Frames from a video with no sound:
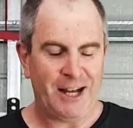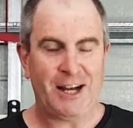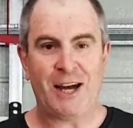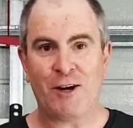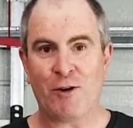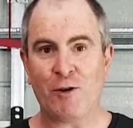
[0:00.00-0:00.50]

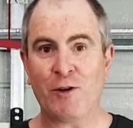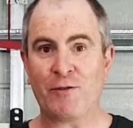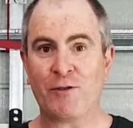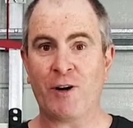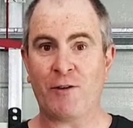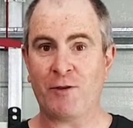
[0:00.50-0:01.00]
And
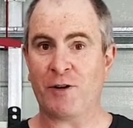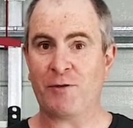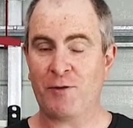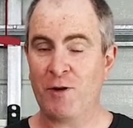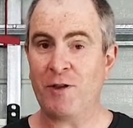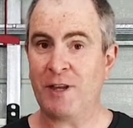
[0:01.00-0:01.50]
I've got a
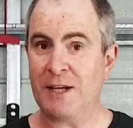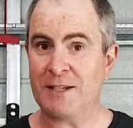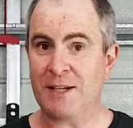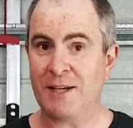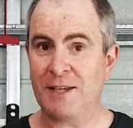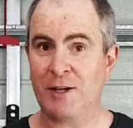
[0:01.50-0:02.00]
few things
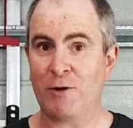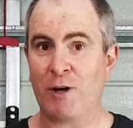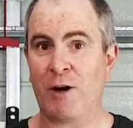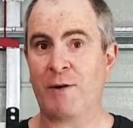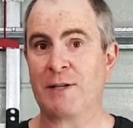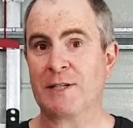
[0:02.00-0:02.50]
here that you're
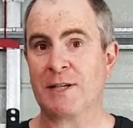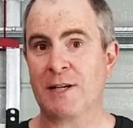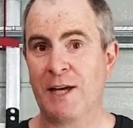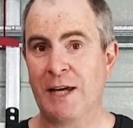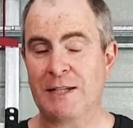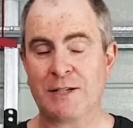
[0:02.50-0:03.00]
going to
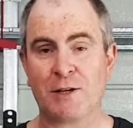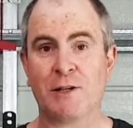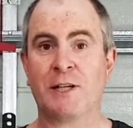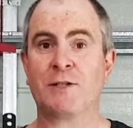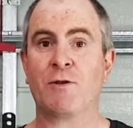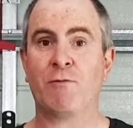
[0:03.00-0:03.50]
need, so
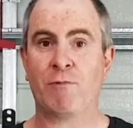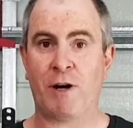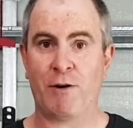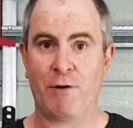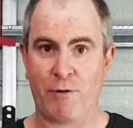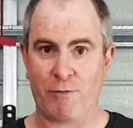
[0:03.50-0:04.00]
let's
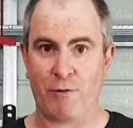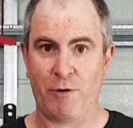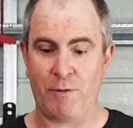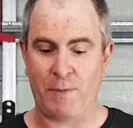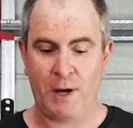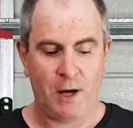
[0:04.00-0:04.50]
run through
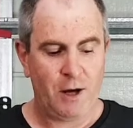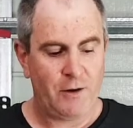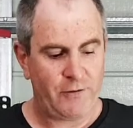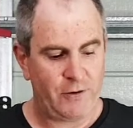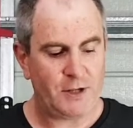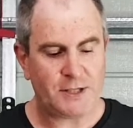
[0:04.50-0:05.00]
them.
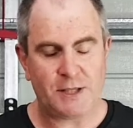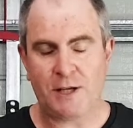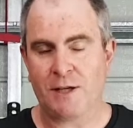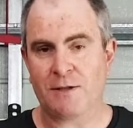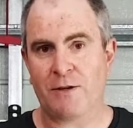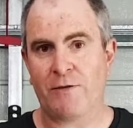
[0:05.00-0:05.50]
First thing
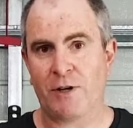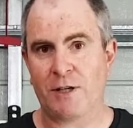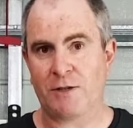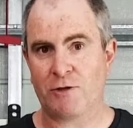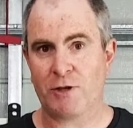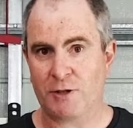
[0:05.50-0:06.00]
is I've got a
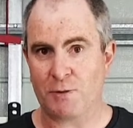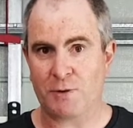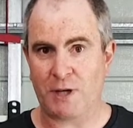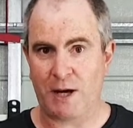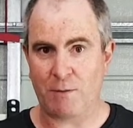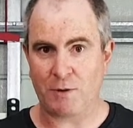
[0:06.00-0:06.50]
trestle
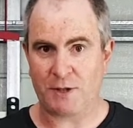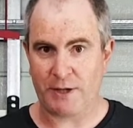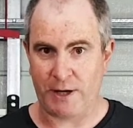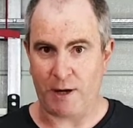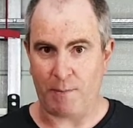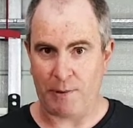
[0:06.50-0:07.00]
table set
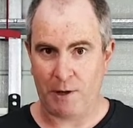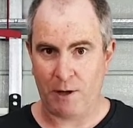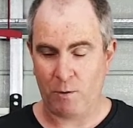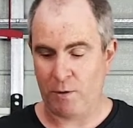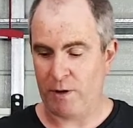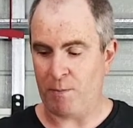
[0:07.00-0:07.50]
up
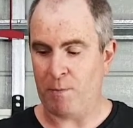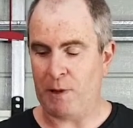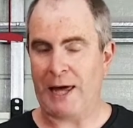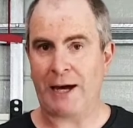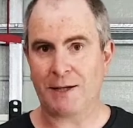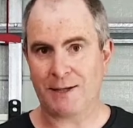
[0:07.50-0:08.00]
with a
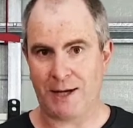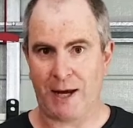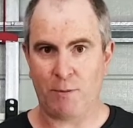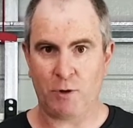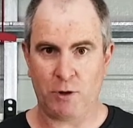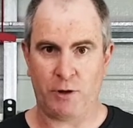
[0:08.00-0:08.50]
black
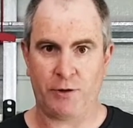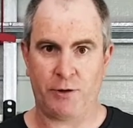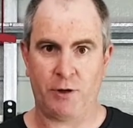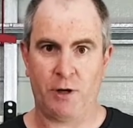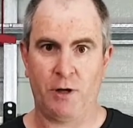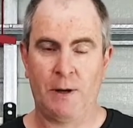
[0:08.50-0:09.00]
tablecloth
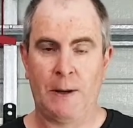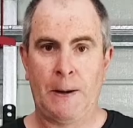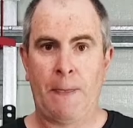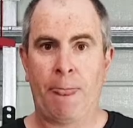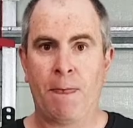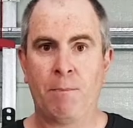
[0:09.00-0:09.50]
on it.
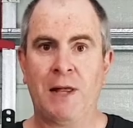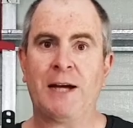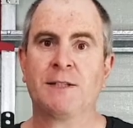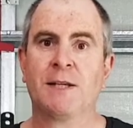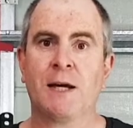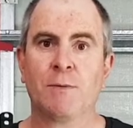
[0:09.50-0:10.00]
The black
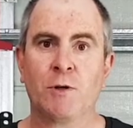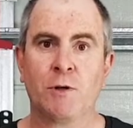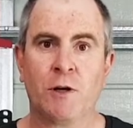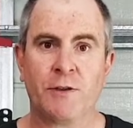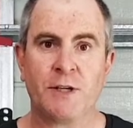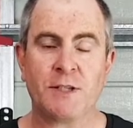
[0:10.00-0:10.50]

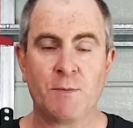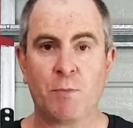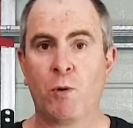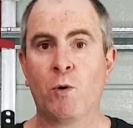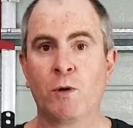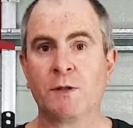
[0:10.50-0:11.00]
tablecloth is
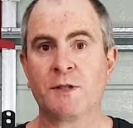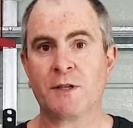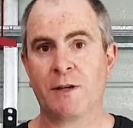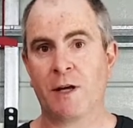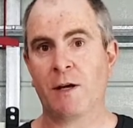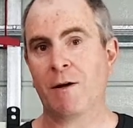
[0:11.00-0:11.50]
important so
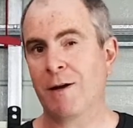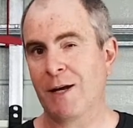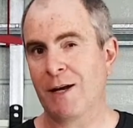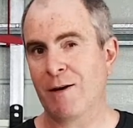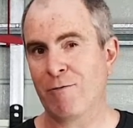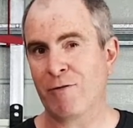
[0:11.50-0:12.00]
that you don't get
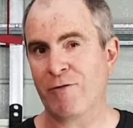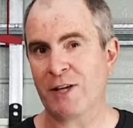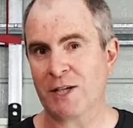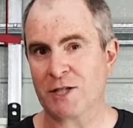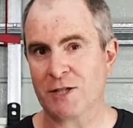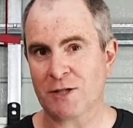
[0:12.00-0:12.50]
any
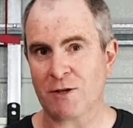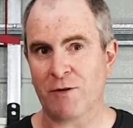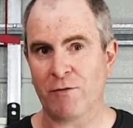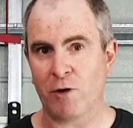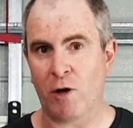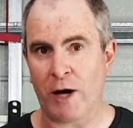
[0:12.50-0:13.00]
reflections of
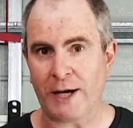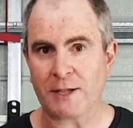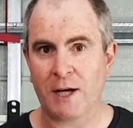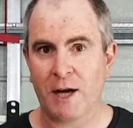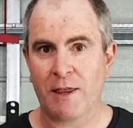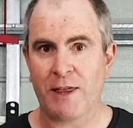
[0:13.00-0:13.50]
light
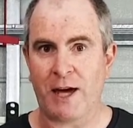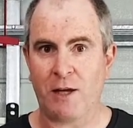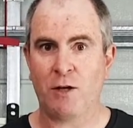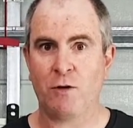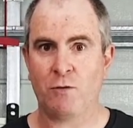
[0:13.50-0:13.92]
that you